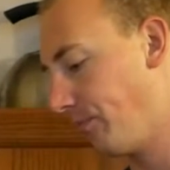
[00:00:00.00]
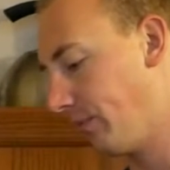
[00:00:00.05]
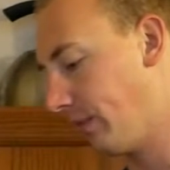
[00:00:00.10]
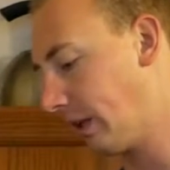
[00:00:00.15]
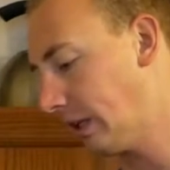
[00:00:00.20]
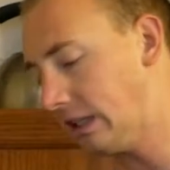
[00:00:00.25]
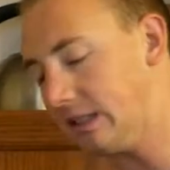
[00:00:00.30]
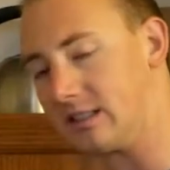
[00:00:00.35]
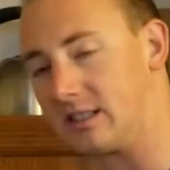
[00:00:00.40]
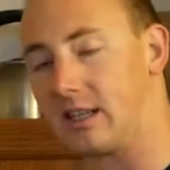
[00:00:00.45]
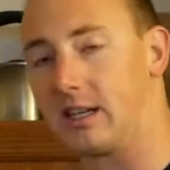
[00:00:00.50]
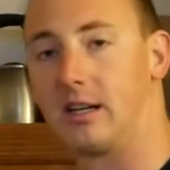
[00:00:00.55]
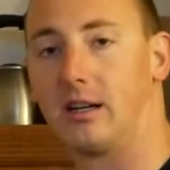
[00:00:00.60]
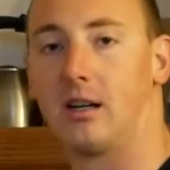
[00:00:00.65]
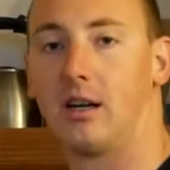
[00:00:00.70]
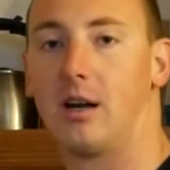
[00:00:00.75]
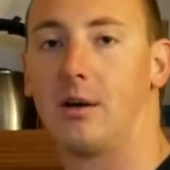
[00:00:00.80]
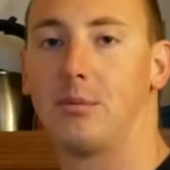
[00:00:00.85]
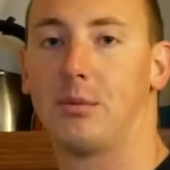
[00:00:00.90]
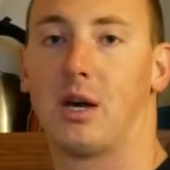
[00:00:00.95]
Like I said,
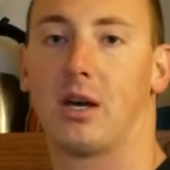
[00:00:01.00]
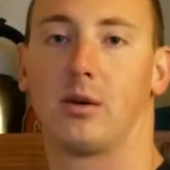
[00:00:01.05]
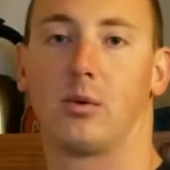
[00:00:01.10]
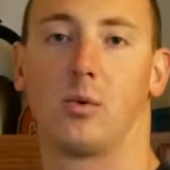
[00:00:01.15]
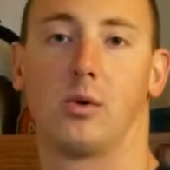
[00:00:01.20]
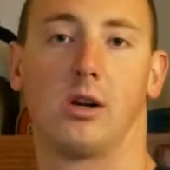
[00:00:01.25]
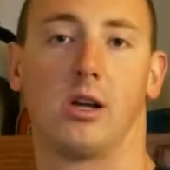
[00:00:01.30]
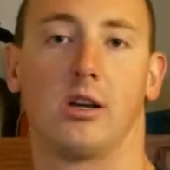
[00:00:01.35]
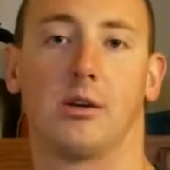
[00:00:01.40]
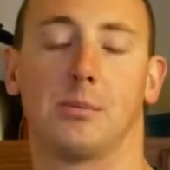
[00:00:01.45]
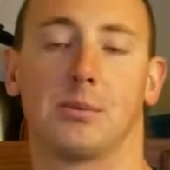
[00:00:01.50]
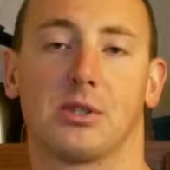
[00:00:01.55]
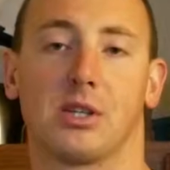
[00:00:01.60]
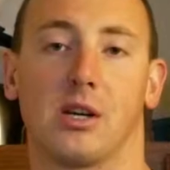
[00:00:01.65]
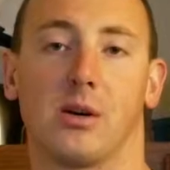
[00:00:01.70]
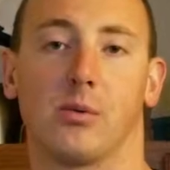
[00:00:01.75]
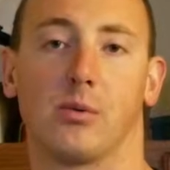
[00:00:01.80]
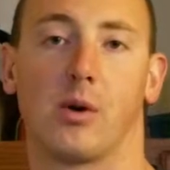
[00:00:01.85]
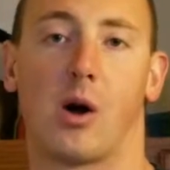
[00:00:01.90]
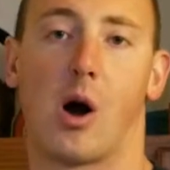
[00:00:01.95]
I'm not
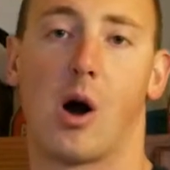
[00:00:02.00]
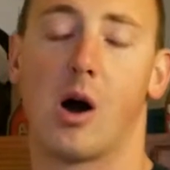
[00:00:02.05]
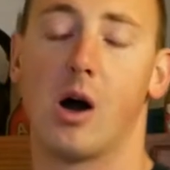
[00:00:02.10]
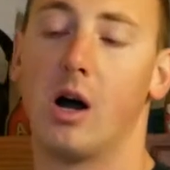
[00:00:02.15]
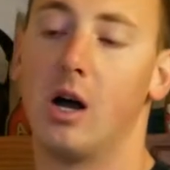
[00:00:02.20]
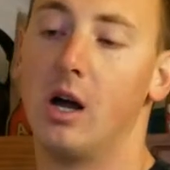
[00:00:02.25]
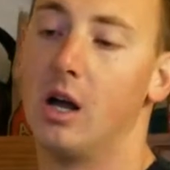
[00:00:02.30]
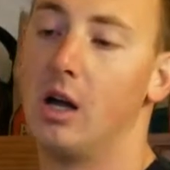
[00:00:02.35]
100% raw,